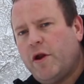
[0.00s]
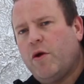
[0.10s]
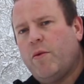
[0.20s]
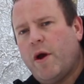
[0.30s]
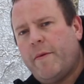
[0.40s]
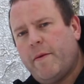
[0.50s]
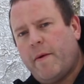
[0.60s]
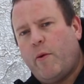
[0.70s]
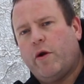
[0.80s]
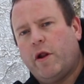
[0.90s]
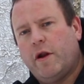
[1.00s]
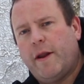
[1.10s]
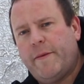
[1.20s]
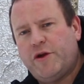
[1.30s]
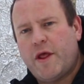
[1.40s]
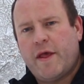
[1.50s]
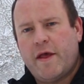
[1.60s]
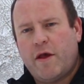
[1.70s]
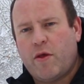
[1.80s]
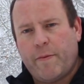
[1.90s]
do in my woodland images
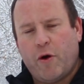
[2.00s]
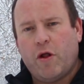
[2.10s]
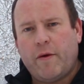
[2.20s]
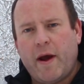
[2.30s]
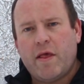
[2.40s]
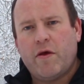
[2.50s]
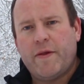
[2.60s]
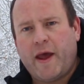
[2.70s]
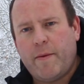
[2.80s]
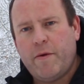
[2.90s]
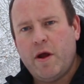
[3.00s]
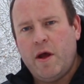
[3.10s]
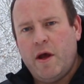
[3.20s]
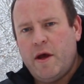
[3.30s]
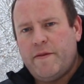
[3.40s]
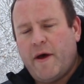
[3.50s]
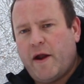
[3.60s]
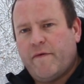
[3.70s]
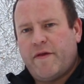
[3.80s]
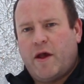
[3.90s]
is use a polarizer on the camera.
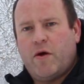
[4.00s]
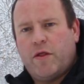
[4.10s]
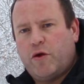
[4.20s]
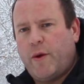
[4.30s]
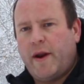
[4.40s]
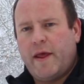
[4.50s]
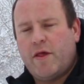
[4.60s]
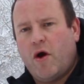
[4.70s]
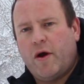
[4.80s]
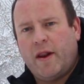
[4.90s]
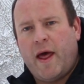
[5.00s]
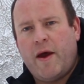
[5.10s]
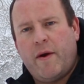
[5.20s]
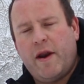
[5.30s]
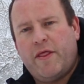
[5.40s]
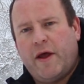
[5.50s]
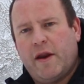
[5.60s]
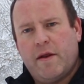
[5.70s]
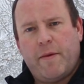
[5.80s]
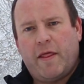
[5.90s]
That'd obviously cut through any sort of glare or anything,
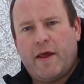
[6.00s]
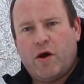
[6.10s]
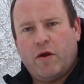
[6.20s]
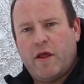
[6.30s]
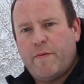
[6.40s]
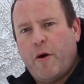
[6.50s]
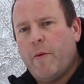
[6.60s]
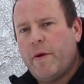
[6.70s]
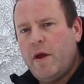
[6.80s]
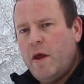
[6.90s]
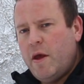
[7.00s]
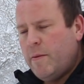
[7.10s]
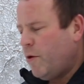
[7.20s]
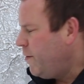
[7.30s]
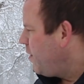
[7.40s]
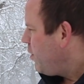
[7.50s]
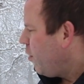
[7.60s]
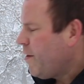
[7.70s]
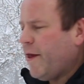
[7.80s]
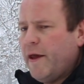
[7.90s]
and it'd make the colours pop. But in this
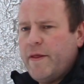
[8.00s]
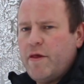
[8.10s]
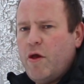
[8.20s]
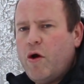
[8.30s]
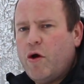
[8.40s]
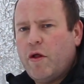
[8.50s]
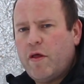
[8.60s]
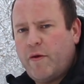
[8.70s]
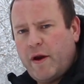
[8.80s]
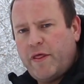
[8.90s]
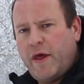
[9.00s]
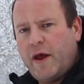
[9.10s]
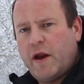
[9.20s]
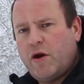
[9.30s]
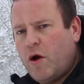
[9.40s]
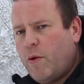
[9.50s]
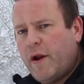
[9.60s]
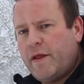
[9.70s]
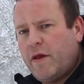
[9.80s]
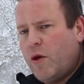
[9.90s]
sort of scene, there's no colours or anything, and I don't
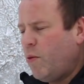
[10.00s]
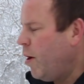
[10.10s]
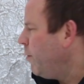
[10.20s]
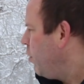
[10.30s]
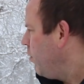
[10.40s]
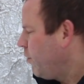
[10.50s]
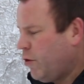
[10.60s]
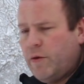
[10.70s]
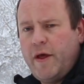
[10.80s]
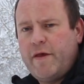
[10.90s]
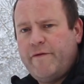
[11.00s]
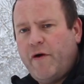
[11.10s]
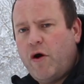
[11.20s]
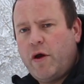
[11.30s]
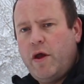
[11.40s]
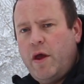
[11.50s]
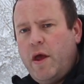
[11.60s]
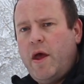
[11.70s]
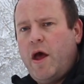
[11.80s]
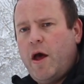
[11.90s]
want it to cut through this fog.
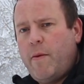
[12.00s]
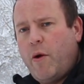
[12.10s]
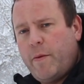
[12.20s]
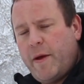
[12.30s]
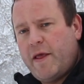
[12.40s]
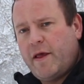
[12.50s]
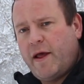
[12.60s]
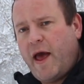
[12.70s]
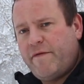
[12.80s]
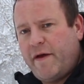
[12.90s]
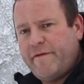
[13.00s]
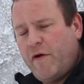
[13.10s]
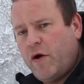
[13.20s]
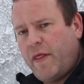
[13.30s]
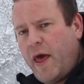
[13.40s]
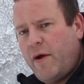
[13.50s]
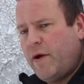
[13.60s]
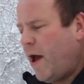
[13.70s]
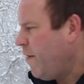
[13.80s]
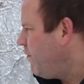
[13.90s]
I want to basically have that fog there
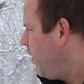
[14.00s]
and have